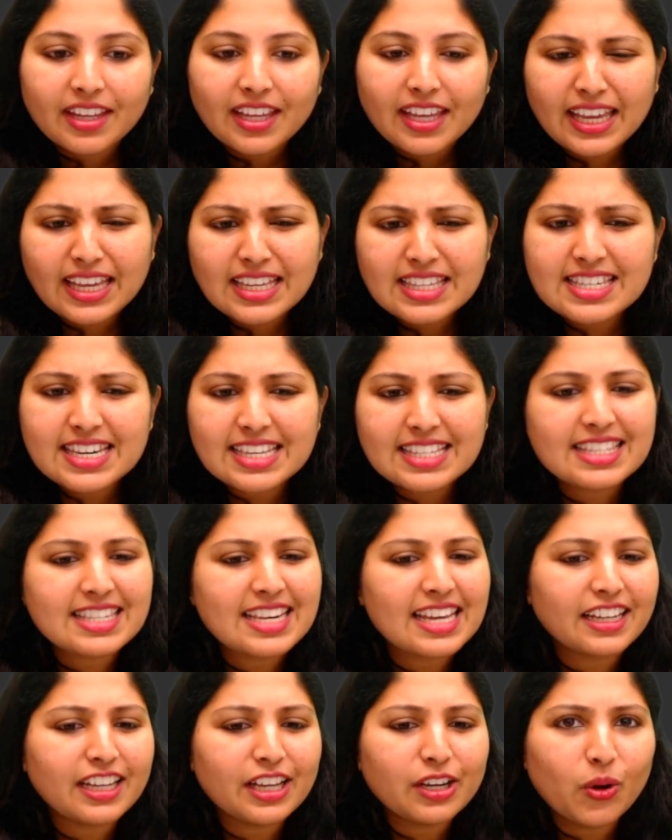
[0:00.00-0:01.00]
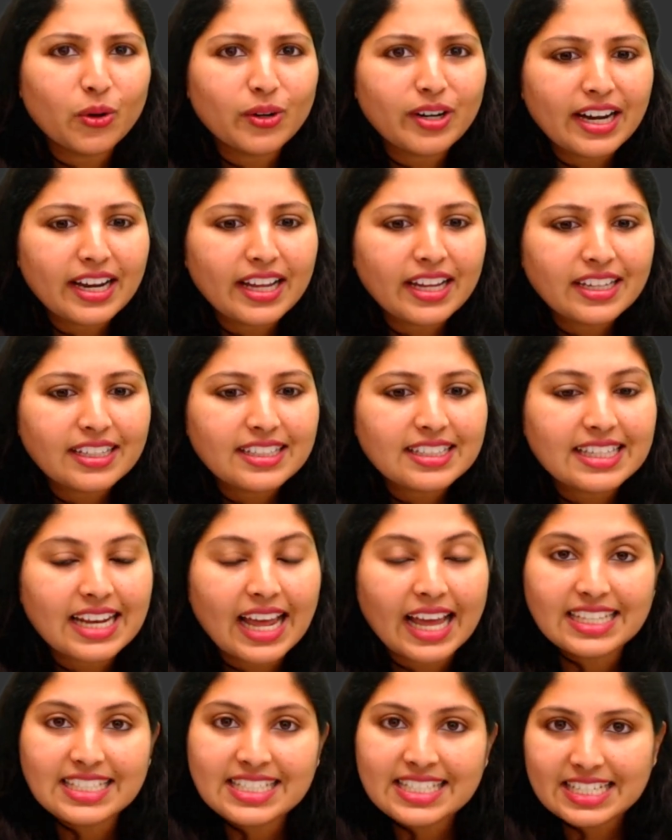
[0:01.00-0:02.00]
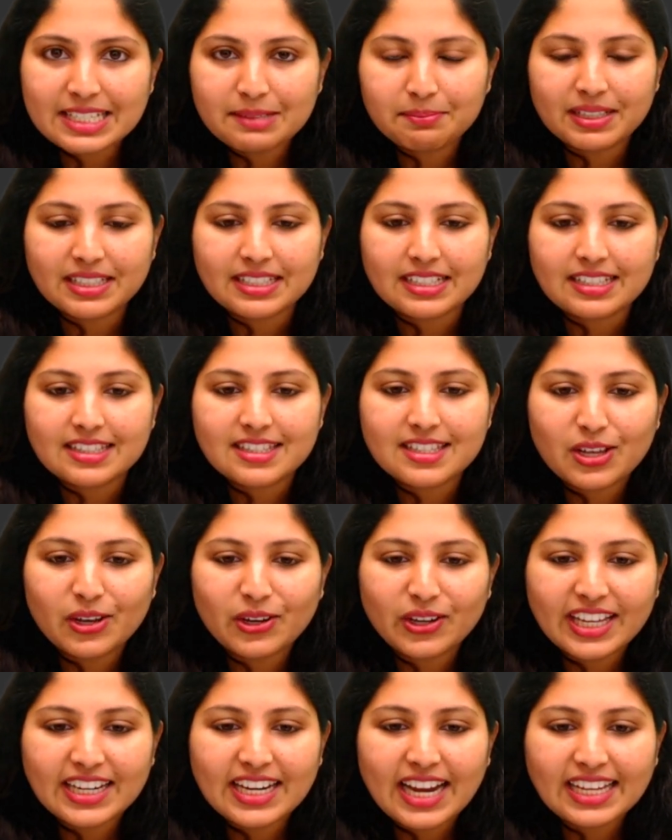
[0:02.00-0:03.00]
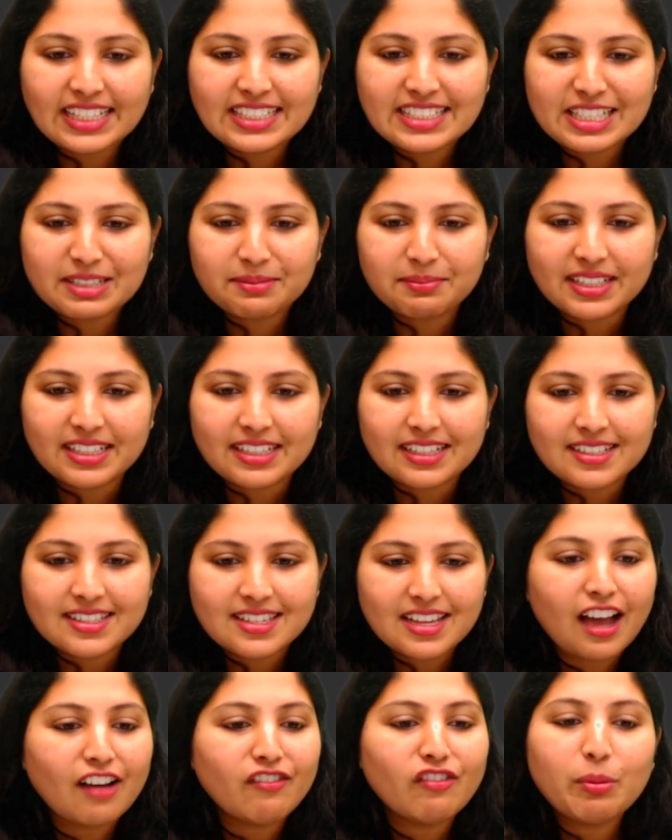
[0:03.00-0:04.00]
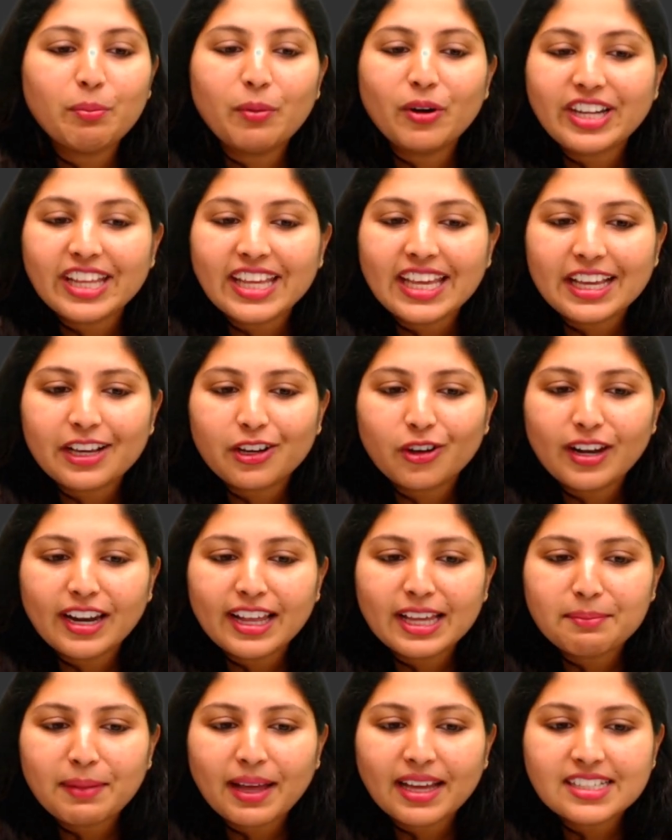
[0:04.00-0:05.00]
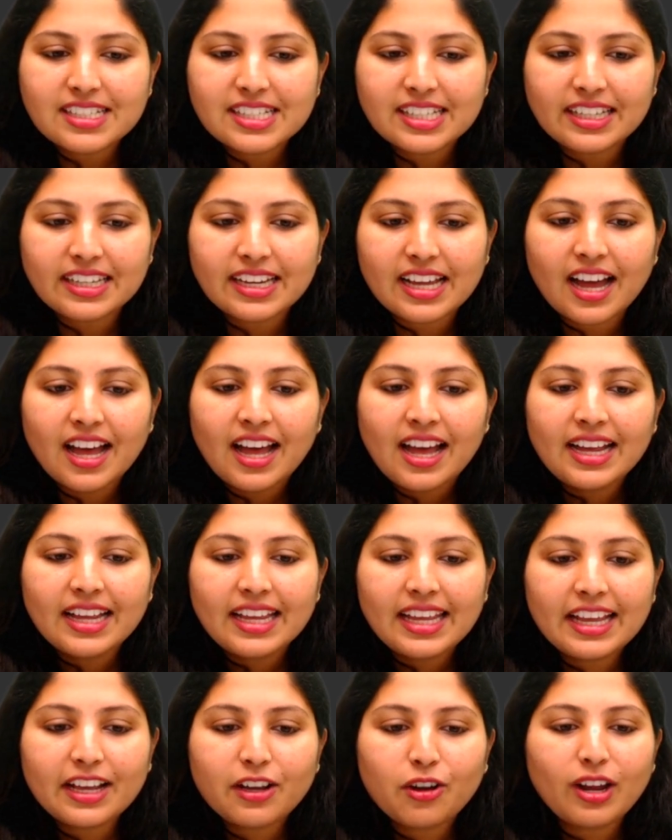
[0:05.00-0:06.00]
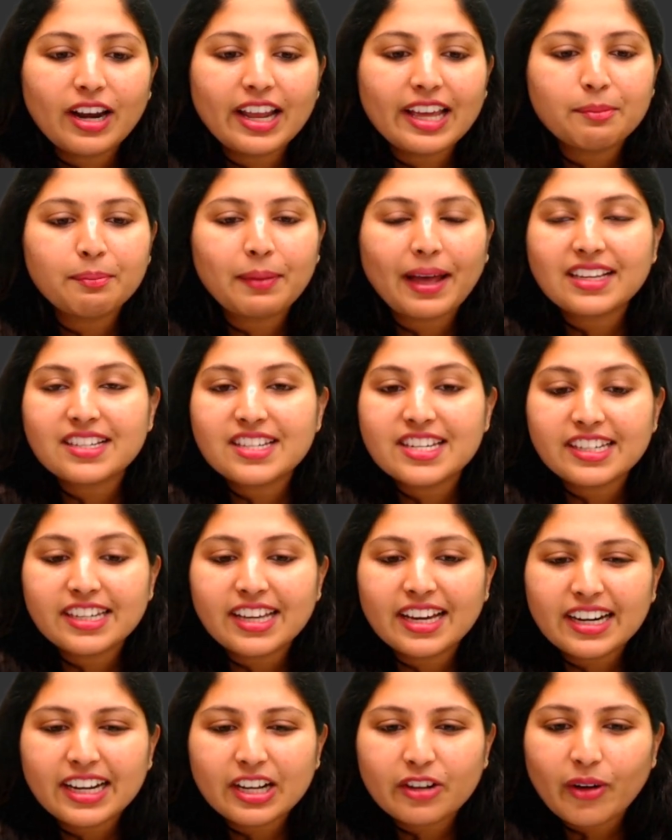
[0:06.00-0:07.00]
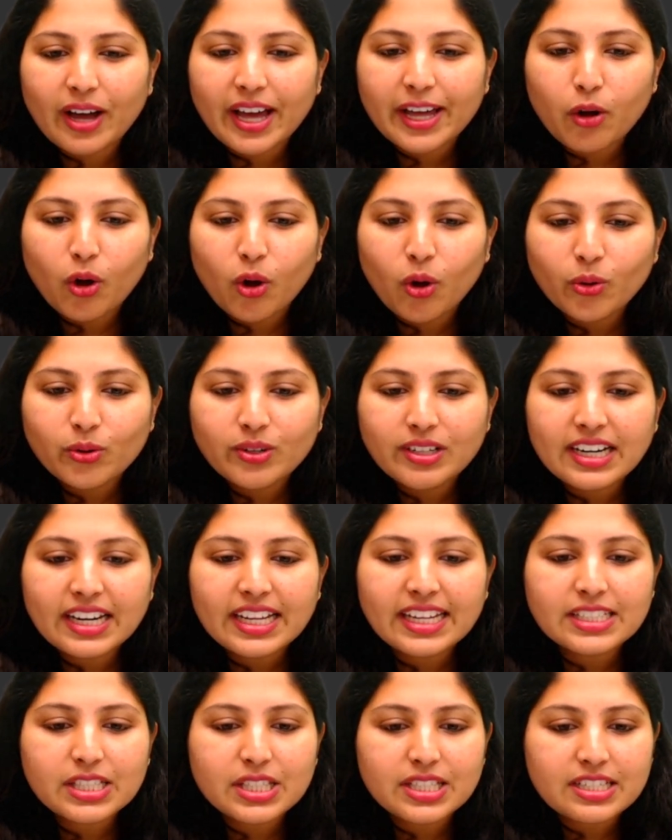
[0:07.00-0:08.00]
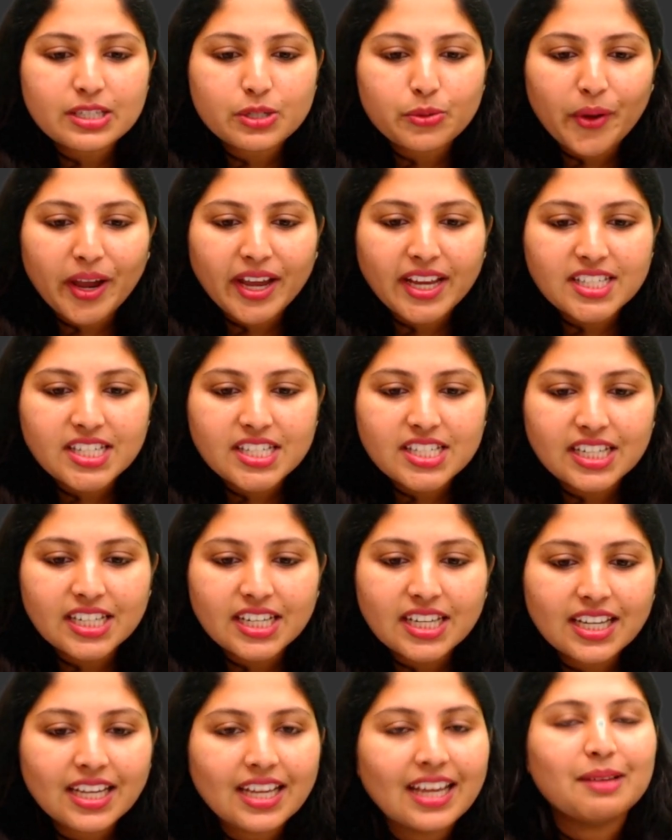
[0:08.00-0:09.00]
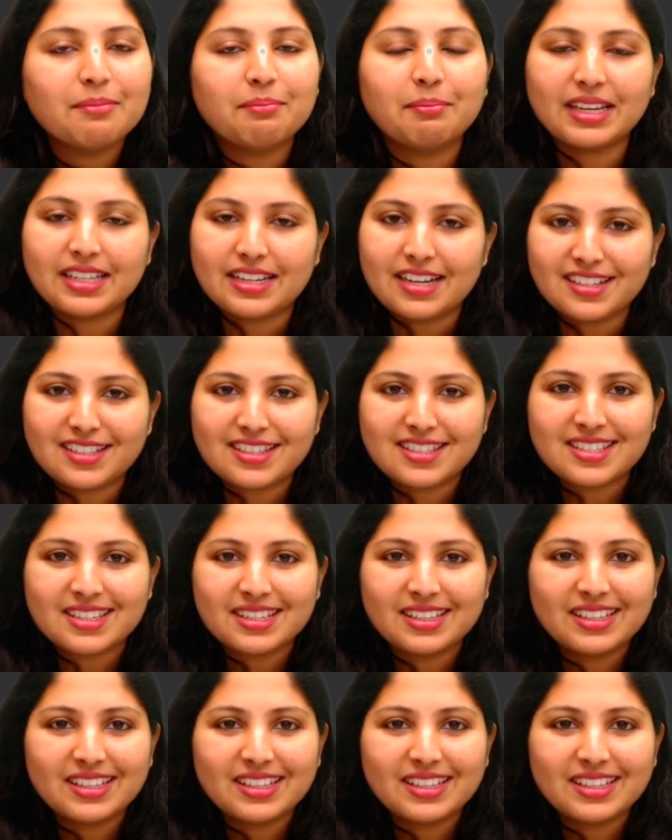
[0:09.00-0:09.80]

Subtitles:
Yeast is taking only 90 minutes. Okay, 90 minutes. How about E. coli bacteria? E. coli bacteria require only 20 minutes.